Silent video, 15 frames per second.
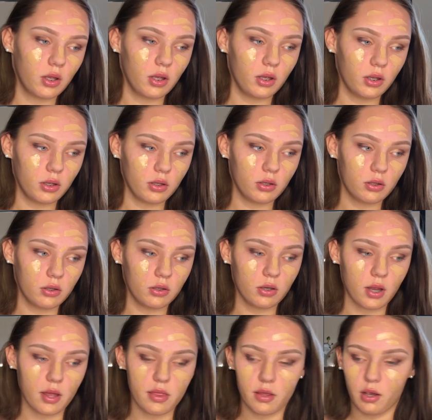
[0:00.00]
And
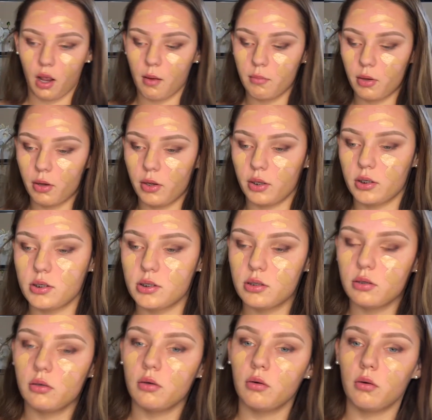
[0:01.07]
I think I'm going
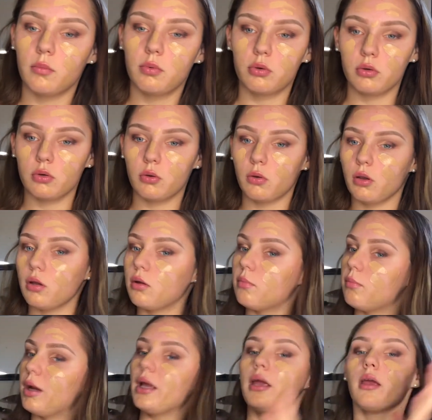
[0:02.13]
to pull
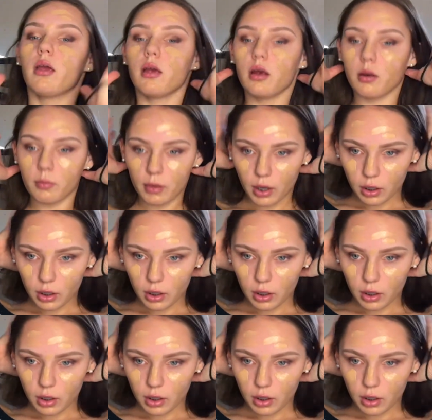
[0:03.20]
my hair back.